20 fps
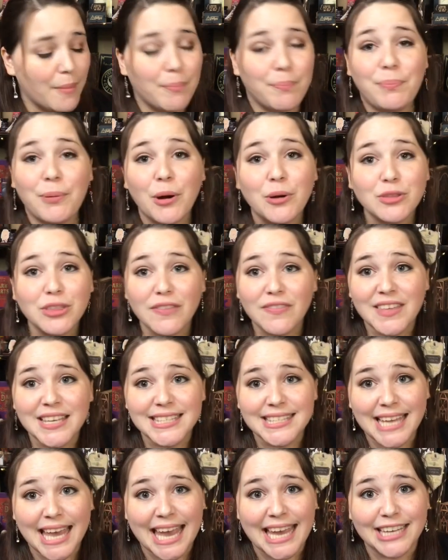Both of
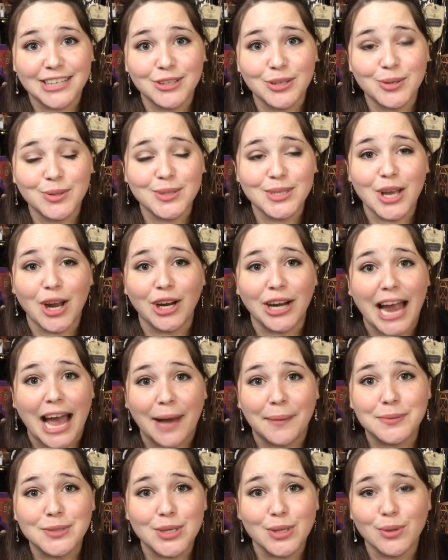these candles are
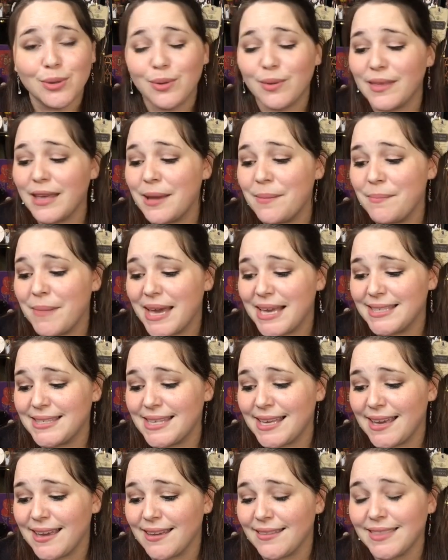absolutely
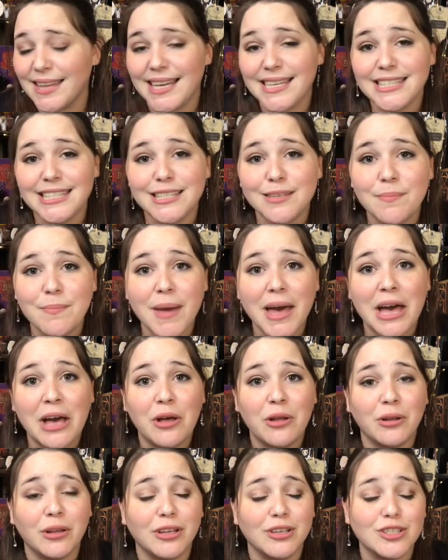amazing. They
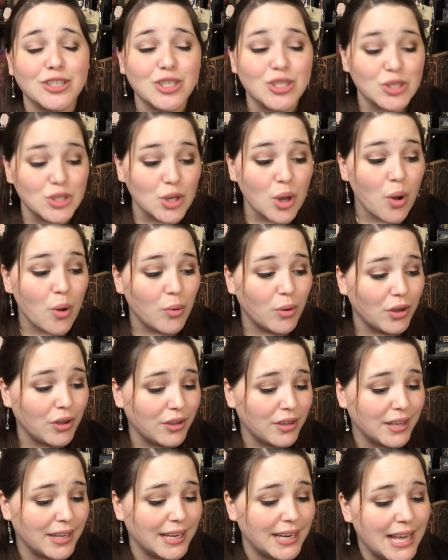smell so
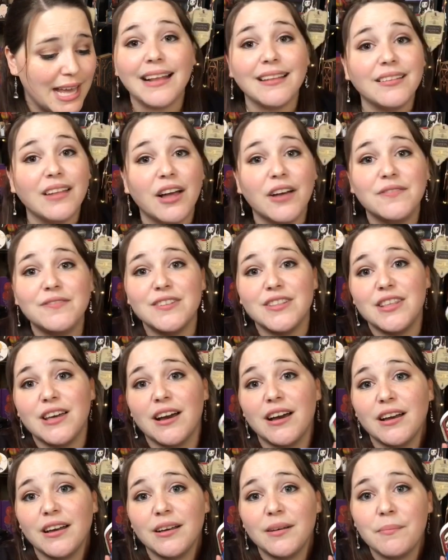good. I loved
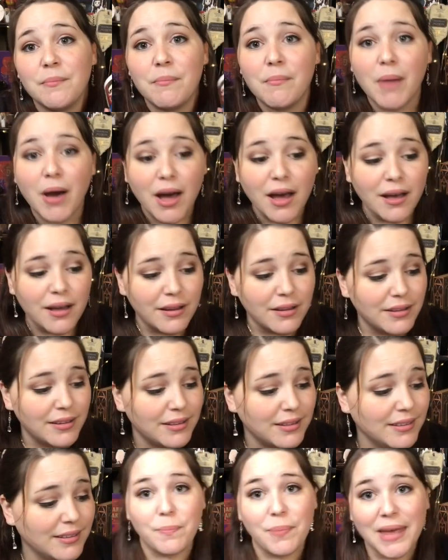the mug,
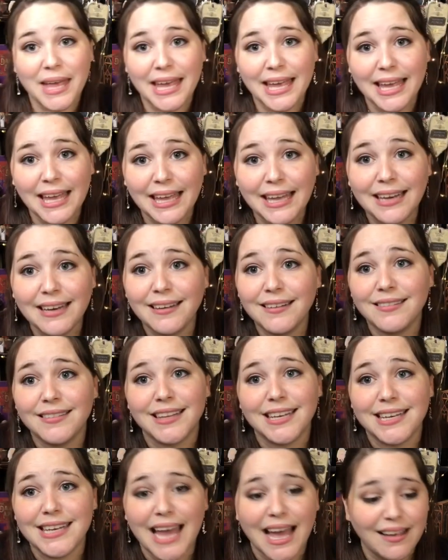pin, the
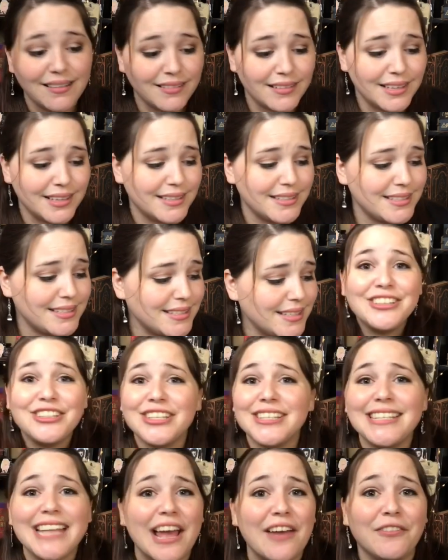necklace,
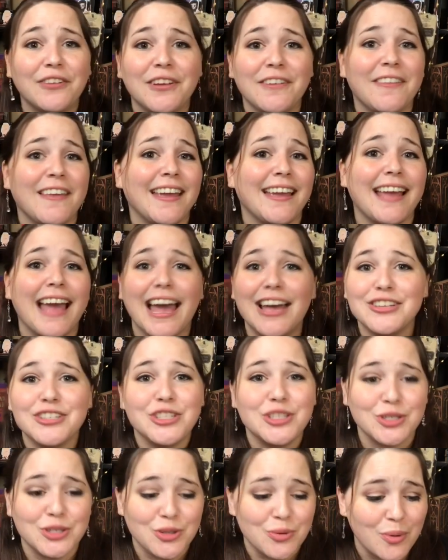just everything as
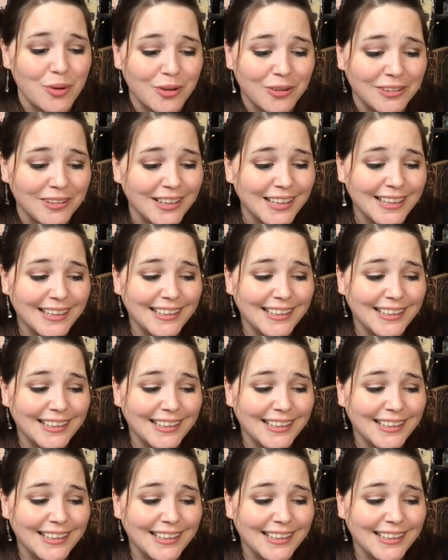usual.